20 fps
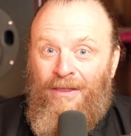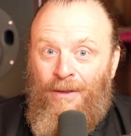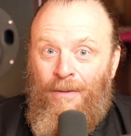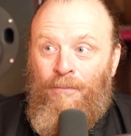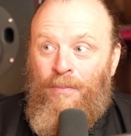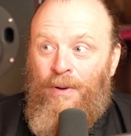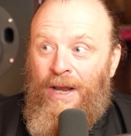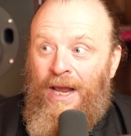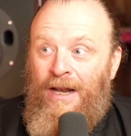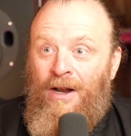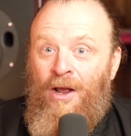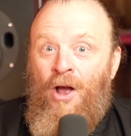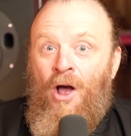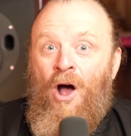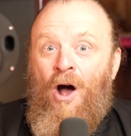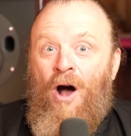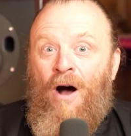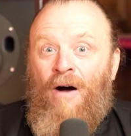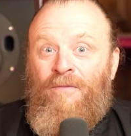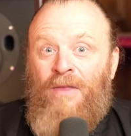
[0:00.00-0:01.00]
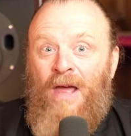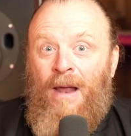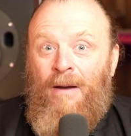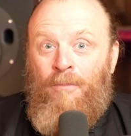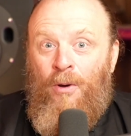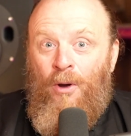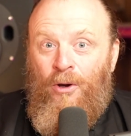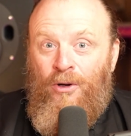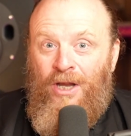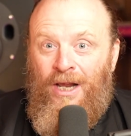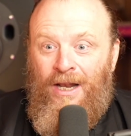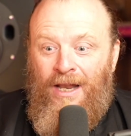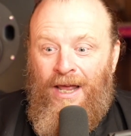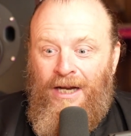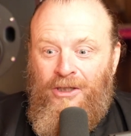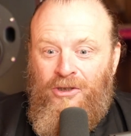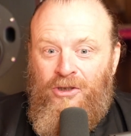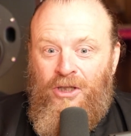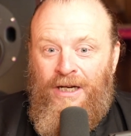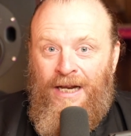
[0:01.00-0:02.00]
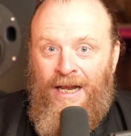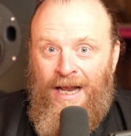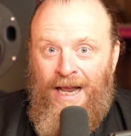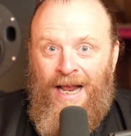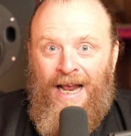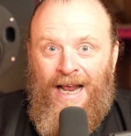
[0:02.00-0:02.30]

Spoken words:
the pit of that percolation,